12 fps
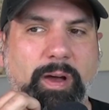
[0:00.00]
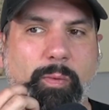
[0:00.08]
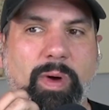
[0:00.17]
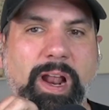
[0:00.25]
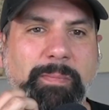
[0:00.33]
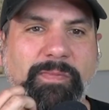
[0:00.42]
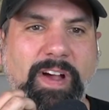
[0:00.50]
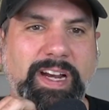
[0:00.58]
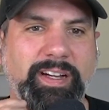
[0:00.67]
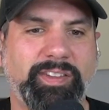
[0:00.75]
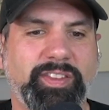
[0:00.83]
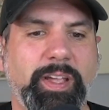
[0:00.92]
What I'm
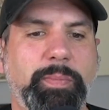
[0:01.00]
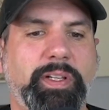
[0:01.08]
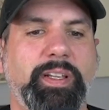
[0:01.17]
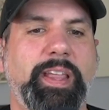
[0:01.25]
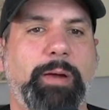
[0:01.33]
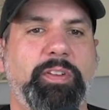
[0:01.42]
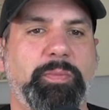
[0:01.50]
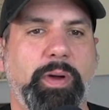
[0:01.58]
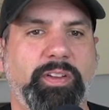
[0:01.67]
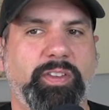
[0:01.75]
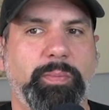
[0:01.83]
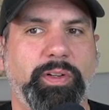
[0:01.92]
finding is typically that
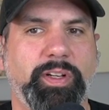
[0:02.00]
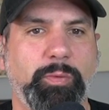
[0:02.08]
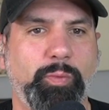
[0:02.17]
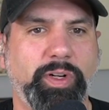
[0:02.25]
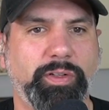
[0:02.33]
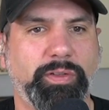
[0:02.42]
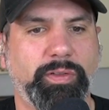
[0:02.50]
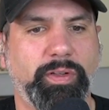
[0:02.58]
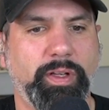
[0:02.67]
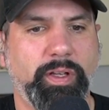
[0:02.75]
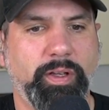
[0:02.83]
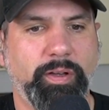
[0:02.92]
responsibility will,
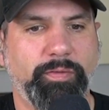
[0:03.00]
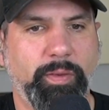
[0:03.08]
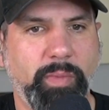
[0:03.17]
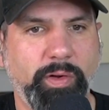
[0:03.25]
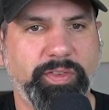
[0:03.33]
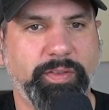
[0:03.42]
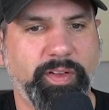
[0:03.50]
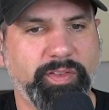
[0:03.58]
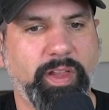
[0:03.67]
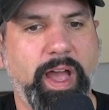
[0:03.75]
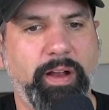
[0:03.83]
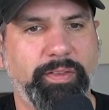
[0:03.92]
for most of us,
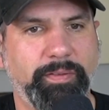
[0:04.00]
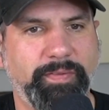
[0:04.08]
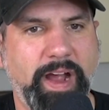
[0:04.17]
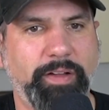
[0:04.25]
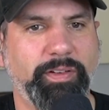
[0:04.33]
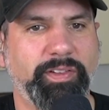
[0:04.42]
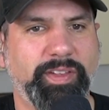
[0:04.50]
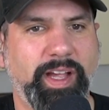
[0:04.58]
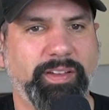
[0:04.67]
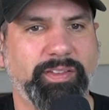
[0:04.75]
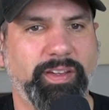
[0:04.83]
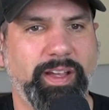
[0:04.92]
lie on the founder's
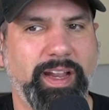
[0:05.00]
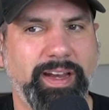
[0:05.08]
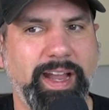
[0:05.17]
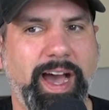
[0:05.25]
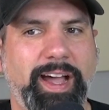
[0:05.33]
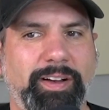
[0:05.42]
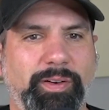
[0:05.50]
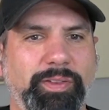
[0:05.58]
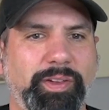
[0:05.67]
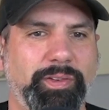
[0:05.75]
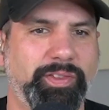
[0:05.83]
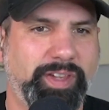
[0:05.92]
desk and not on
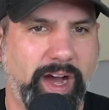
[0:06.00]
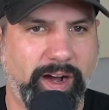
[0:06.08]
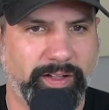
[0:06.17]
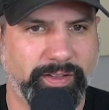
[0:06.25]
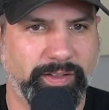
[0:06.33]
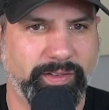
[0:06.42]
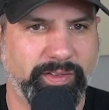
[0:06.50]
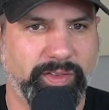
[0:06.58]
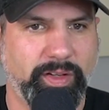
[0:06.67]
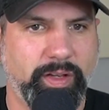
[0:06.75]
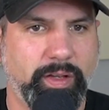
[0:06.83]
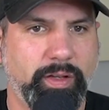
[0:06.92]
those dollars
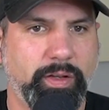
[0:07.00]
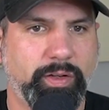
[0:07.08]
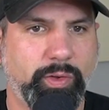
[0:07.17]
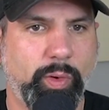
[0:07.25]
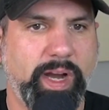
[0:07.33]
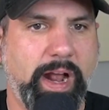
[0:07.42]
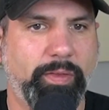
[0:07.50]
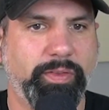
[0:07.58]
going out the